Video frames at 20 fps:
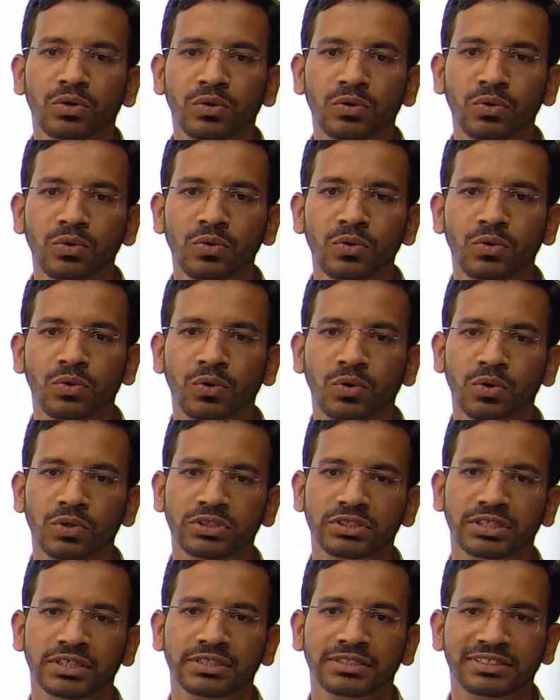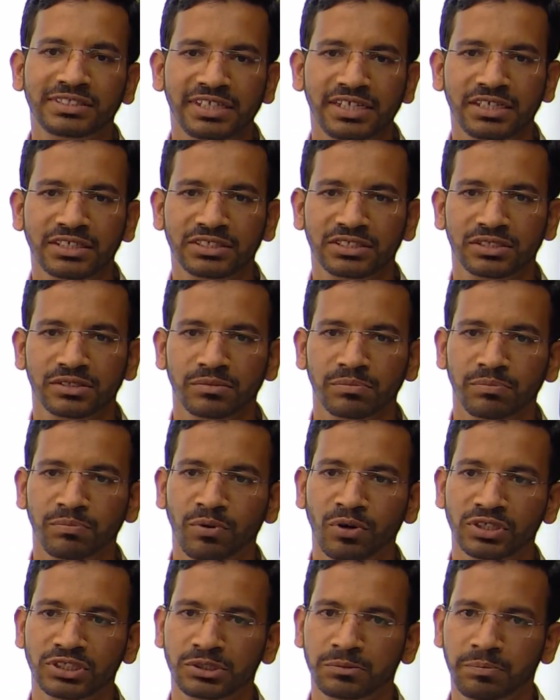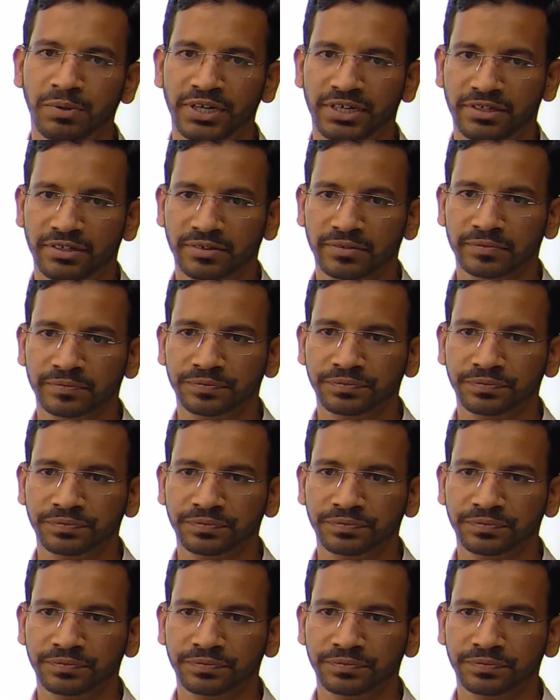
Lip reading: glucose 6-phosphate.